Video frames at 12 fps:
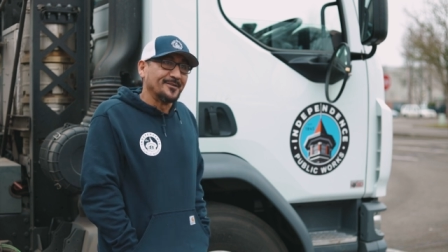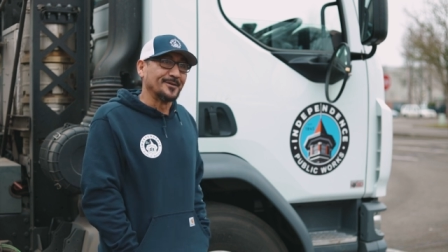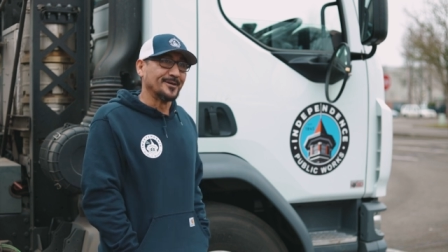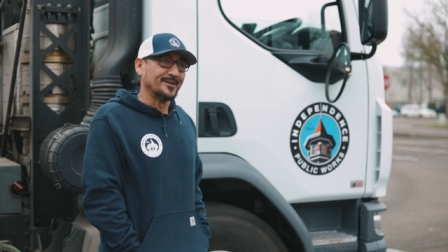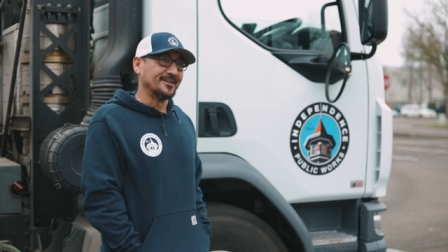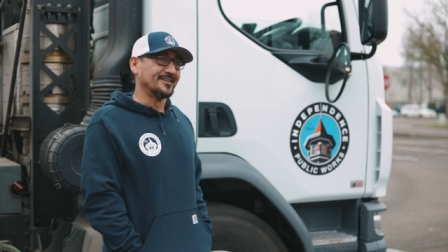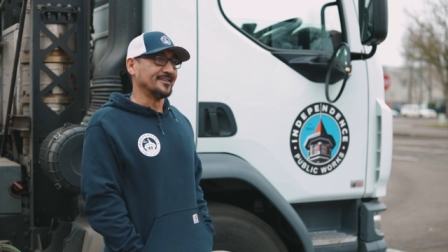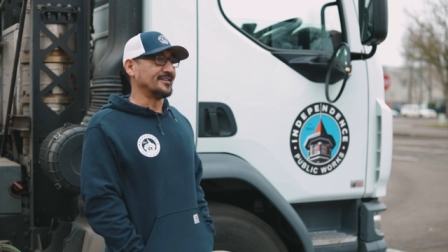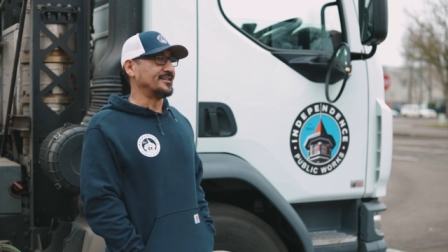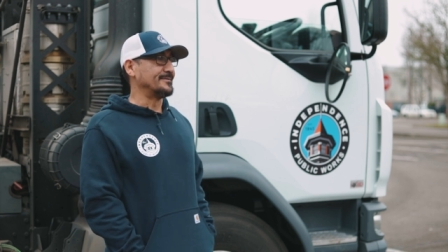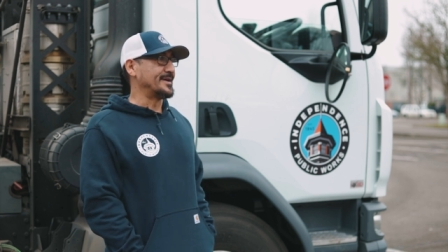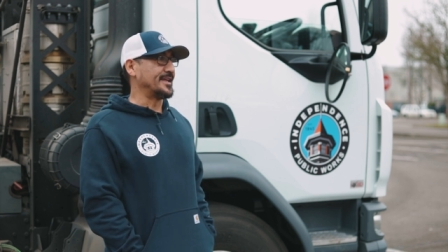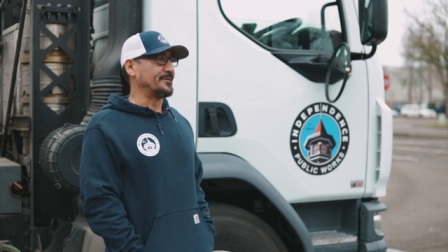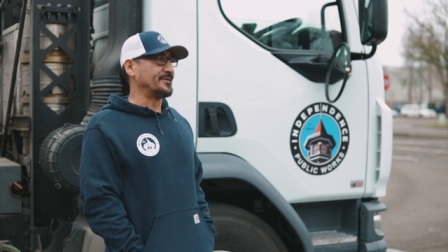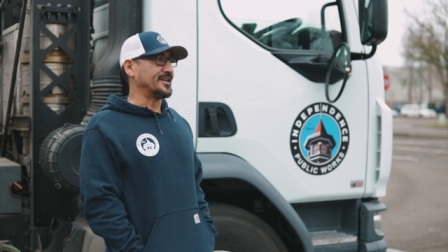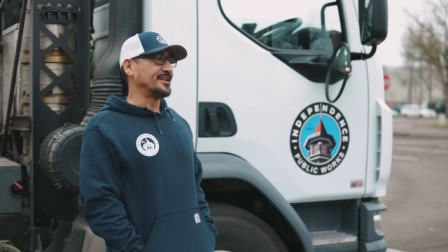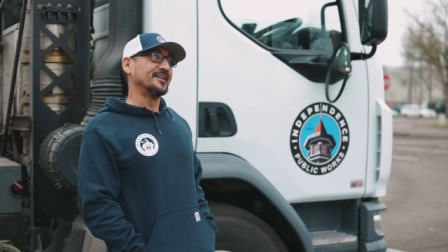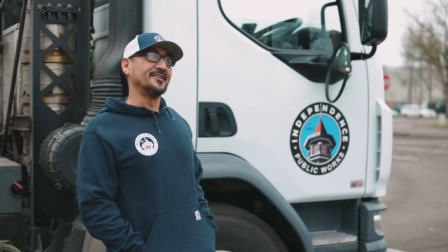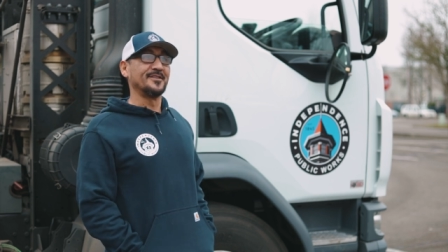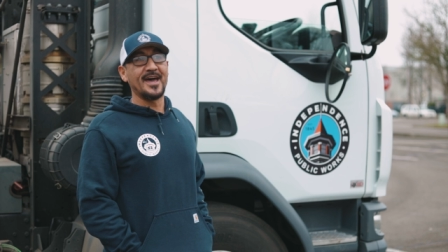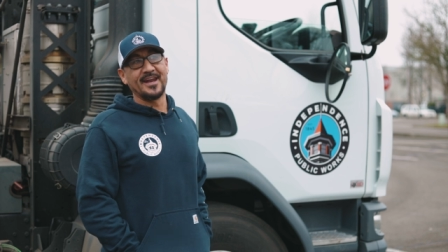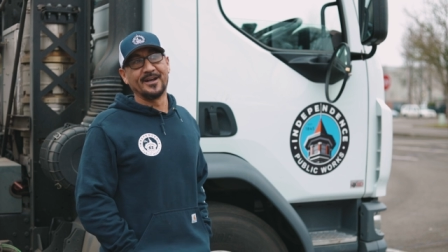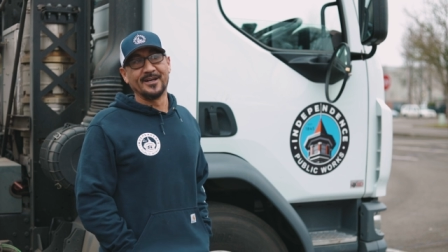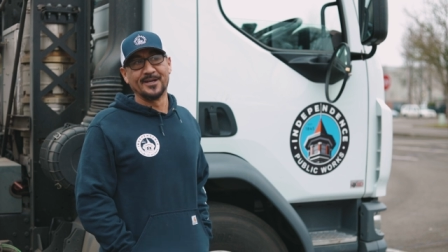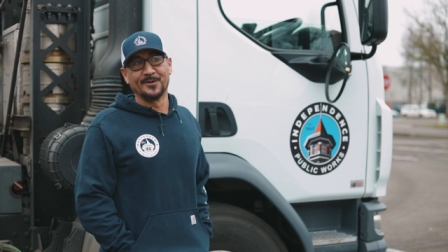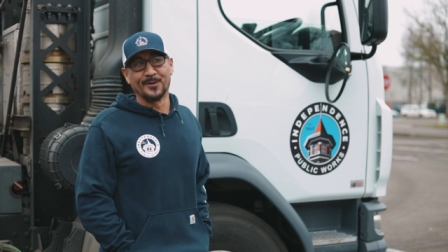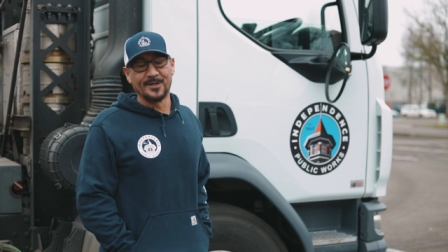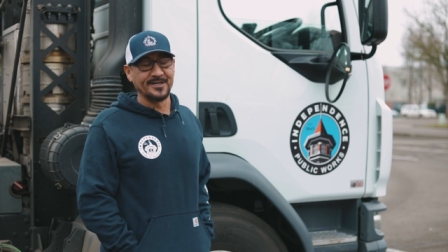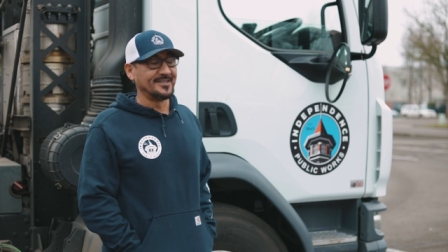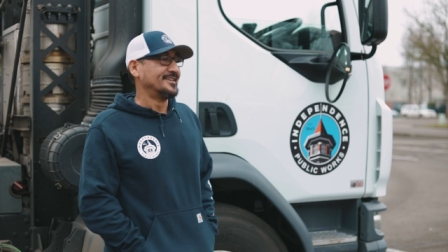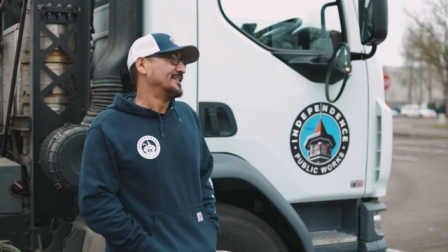Or, oh man, we need to do that area. Or,